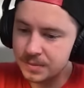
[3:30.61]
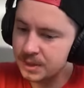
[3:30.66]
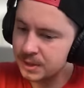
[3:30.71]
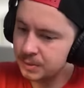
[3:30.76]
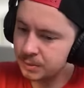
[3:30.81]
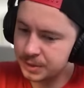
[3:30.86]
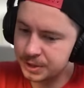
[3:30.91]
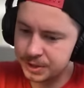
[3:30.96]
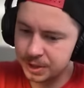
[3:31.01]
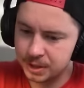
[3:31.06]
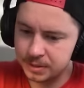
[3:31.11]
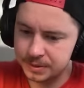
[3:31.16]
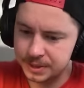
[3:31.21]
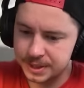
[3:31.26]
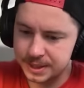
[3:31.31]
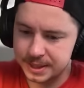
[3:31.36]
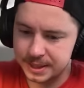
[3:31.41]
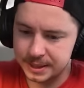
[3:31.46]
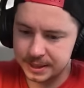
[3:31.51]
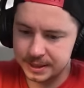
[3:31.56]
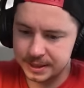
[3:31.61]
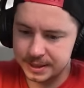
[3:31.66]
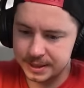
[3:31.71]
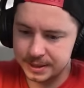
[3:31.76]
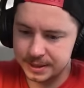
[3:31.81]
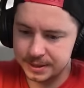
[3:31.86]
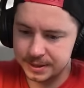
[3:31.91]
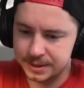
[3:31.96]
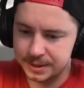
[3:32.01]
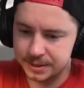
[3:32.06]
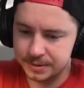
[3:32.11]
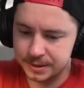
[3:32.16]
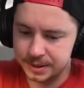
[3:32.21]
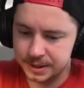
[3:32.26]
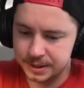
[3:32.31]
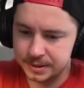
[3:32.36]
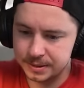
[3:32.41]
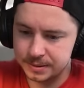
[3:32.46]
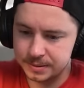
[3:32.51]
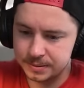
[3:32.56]
We start with the skeleton
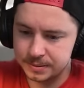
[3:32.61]
donut.